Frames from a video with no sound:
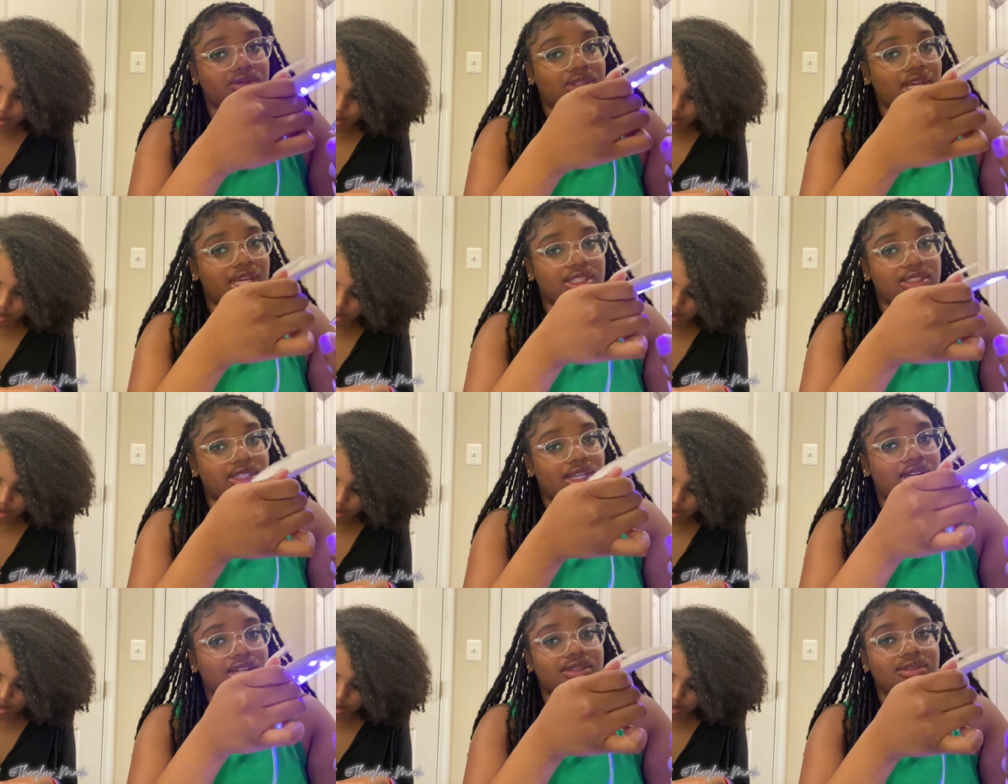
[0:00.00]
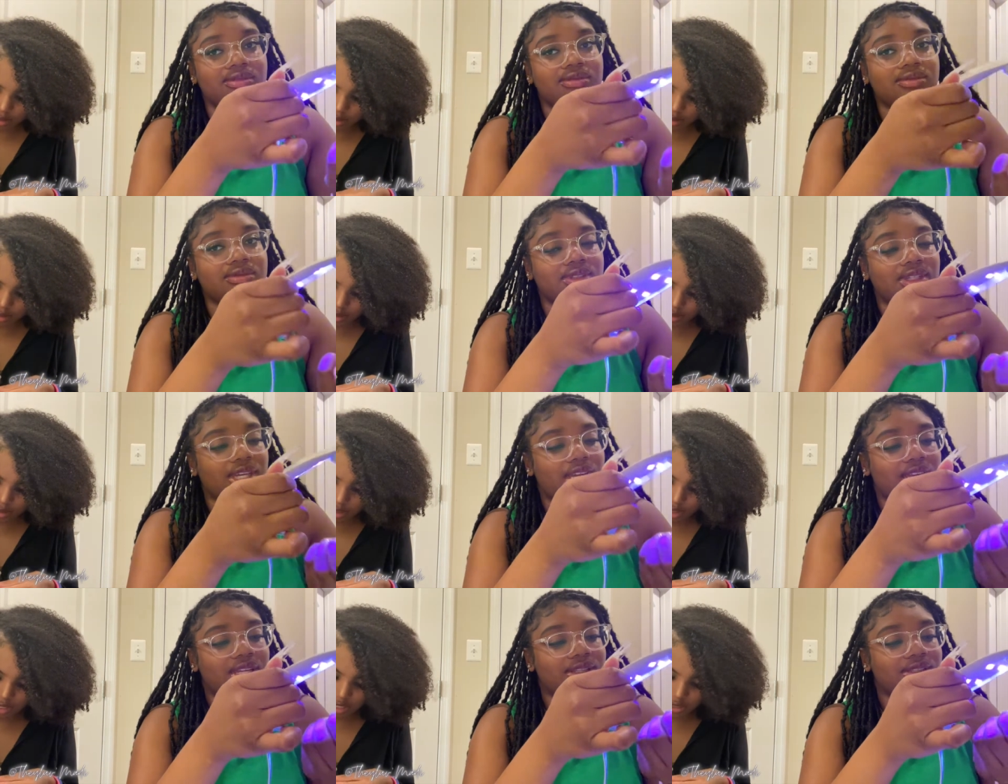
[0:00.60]
that's not.
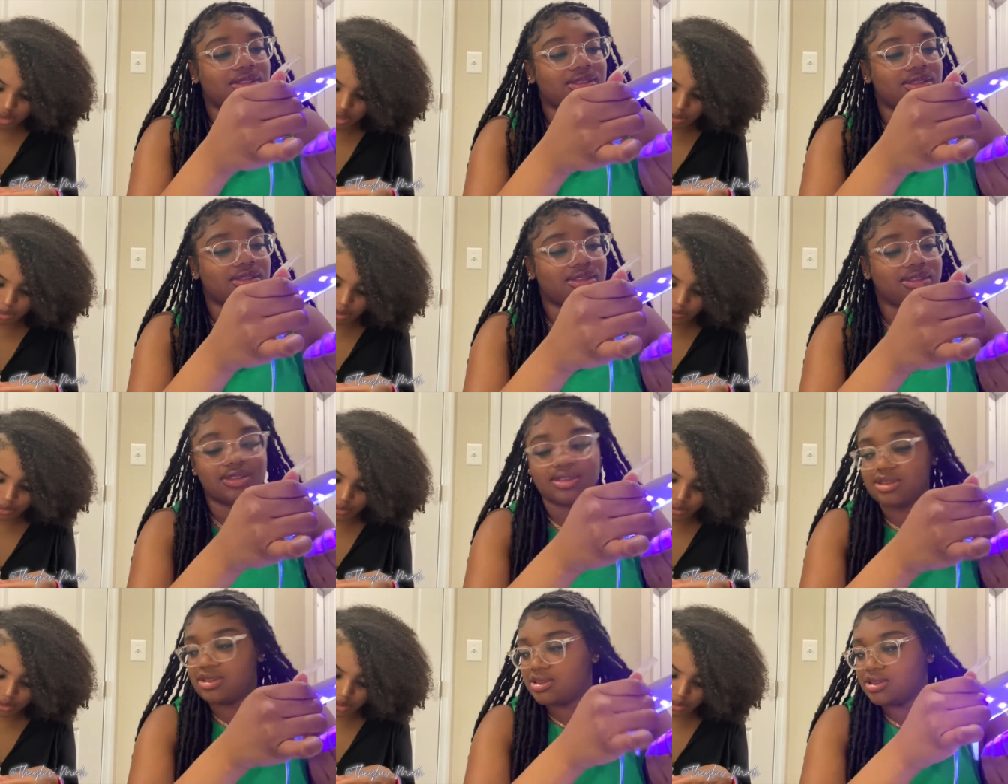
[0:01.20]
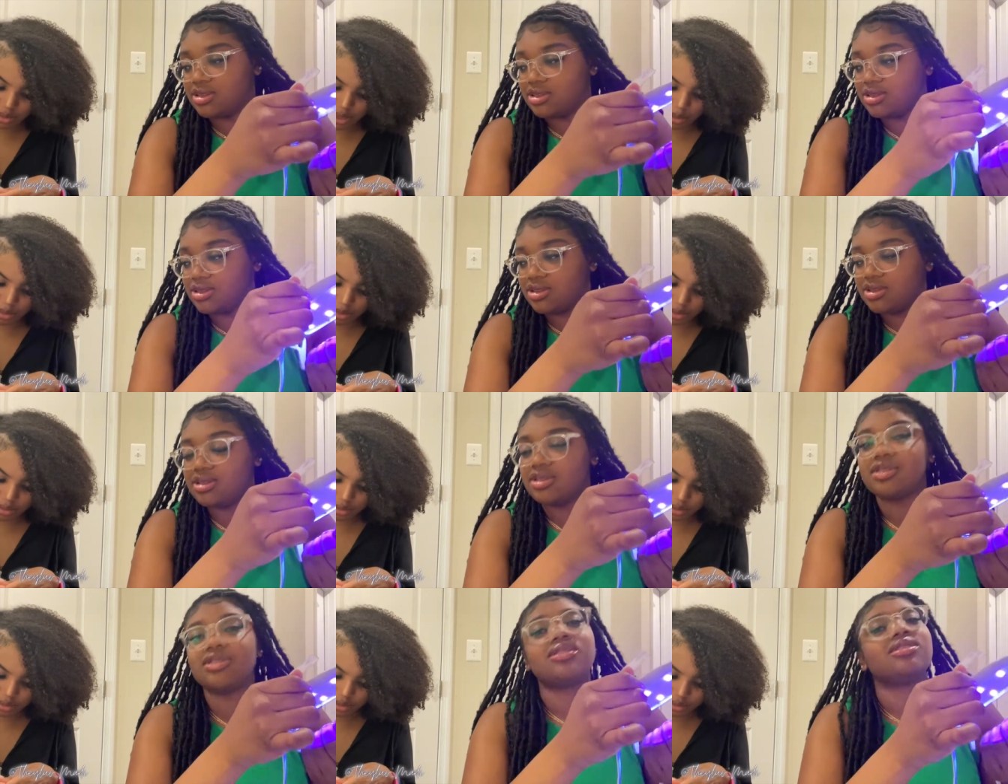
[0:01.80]
He disrespectful to his mama.
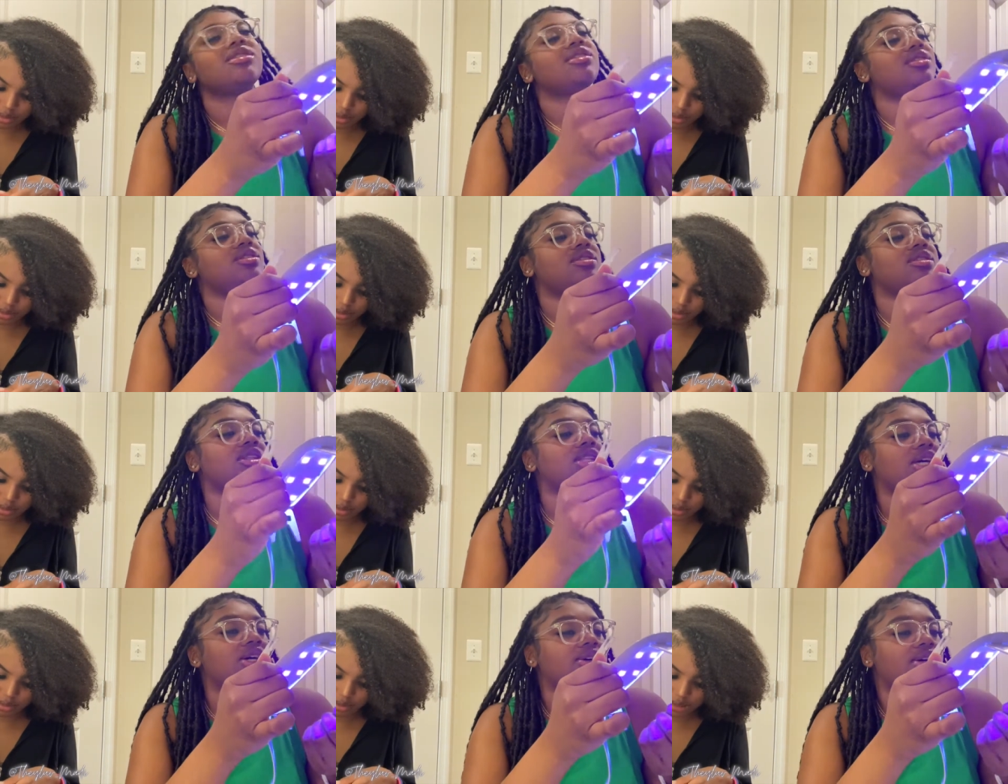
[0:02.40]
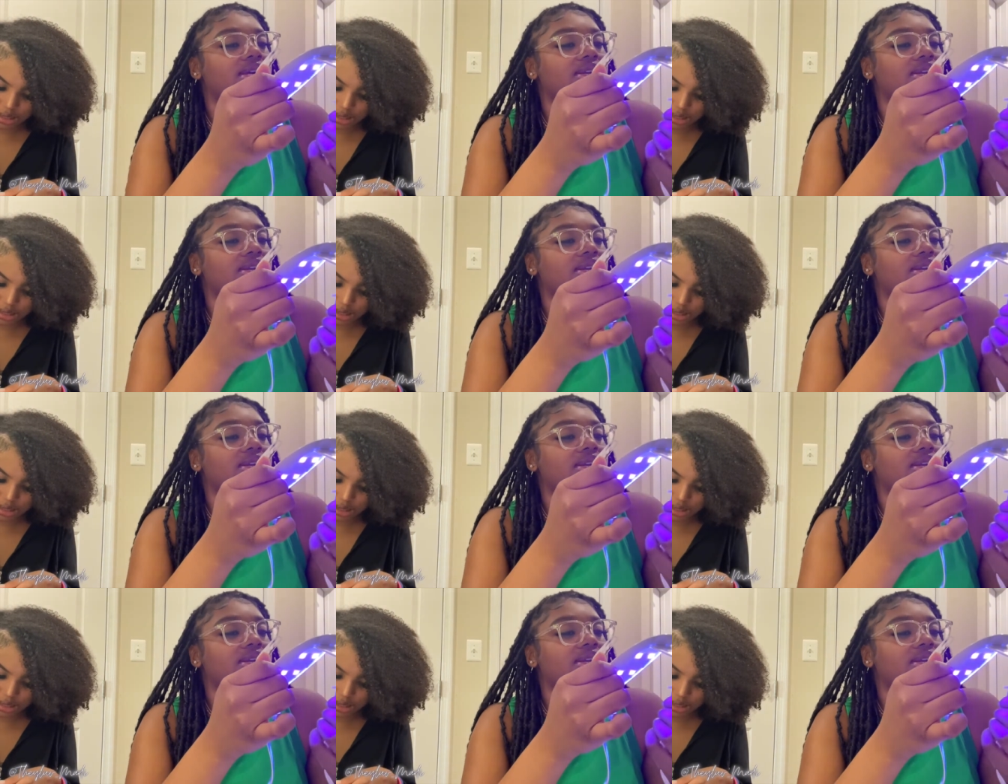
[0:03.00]
No, I